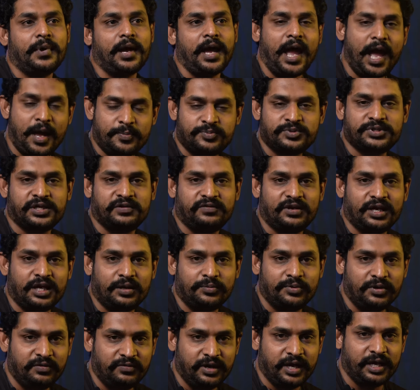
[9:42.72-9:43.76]
apps
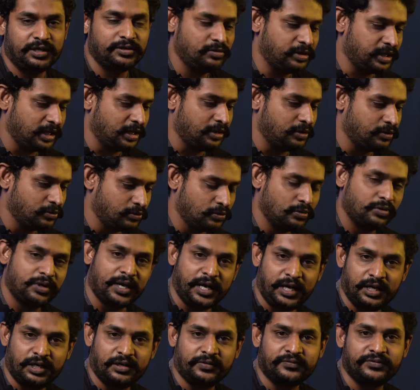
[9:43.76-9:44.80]
available where you can do
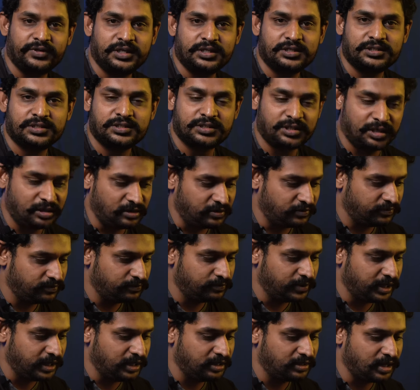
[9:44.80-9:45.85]
kind of these stuff,
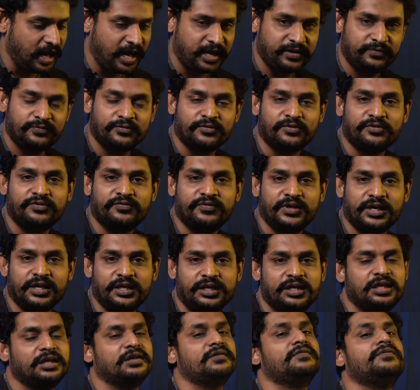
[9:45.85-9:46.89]
but iPhone will
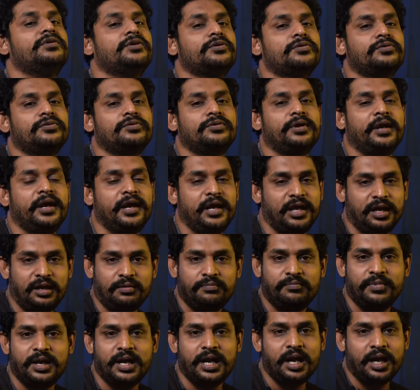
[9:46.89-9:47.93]
give you
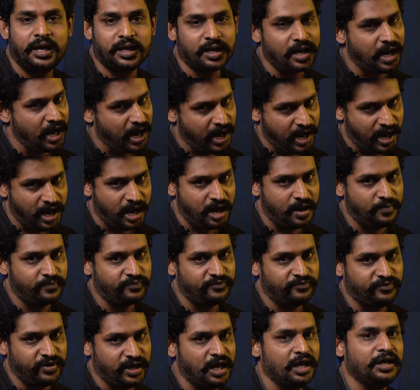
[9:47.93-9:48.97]
inbuilt
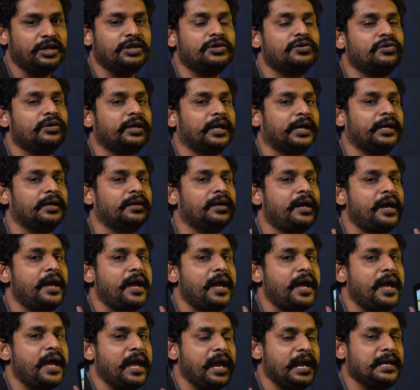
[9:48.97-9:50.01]
app where you can
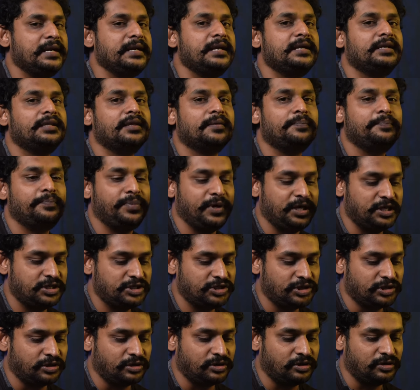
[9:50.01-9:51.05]
edit the
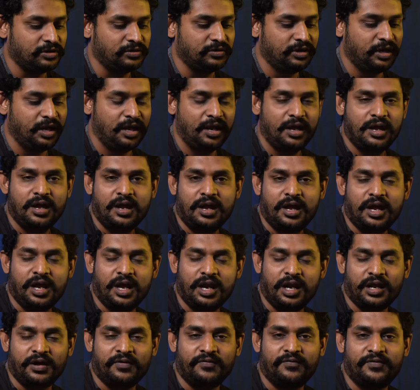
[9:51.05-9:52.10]
picture
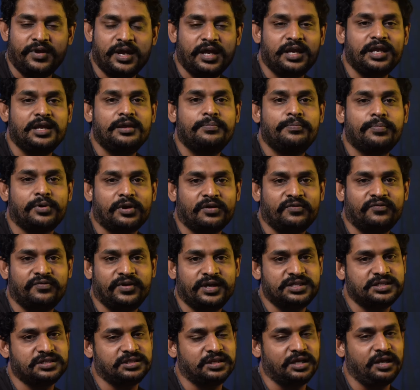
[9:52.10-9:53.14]
in a very
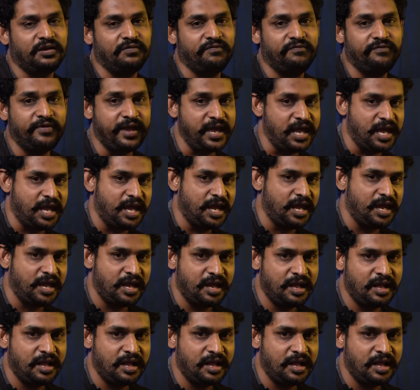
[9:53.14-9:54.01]
professional way.